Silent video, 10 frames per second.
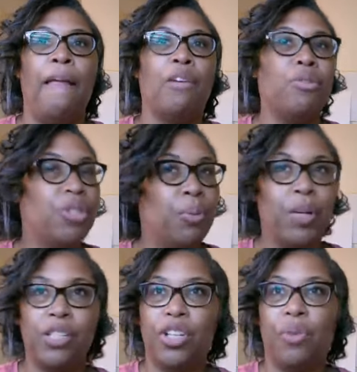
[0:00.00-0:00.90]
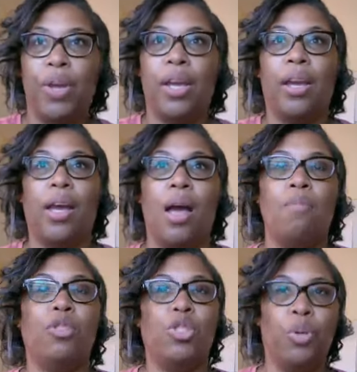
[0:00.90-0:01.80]
you still want to generate
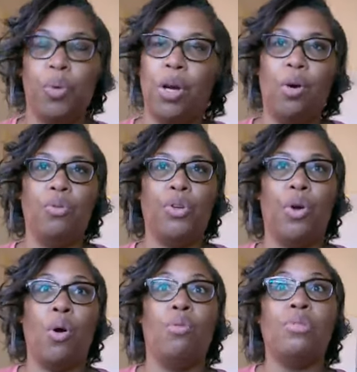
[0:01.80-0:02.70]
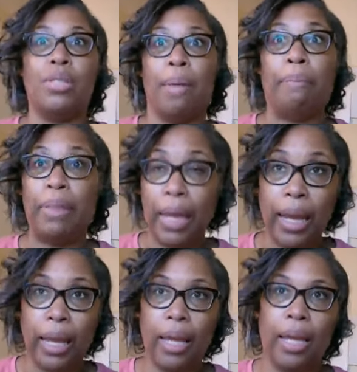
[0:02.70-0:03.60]
income, you still want to own your own
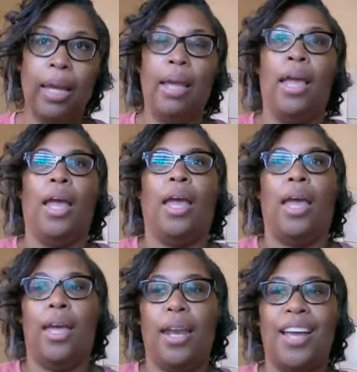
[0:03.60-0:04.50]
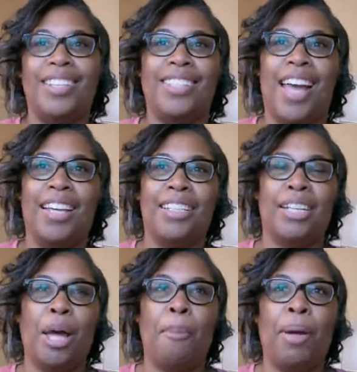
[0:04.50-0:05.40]
something, and I decided to
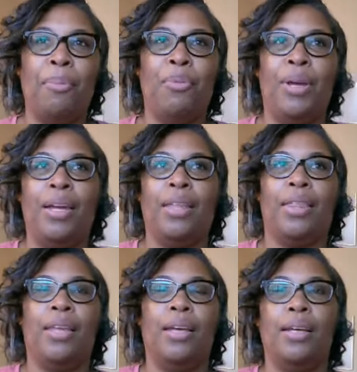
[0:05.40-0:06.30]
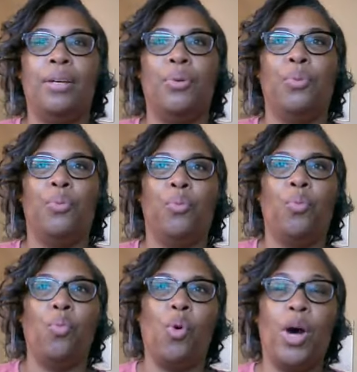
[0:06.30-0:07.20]
come up with
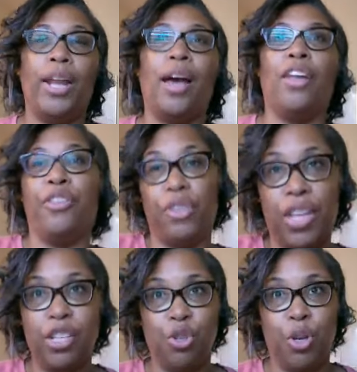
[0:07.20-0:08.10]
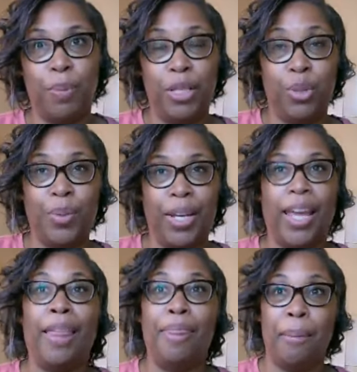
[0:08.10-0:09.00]
what other things you could be doing
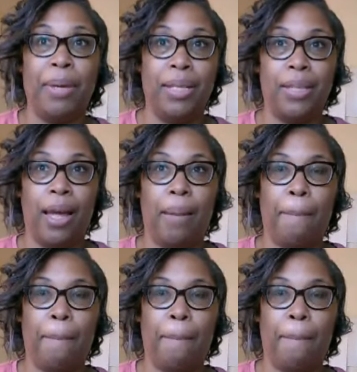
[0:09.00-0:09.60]
in the meantime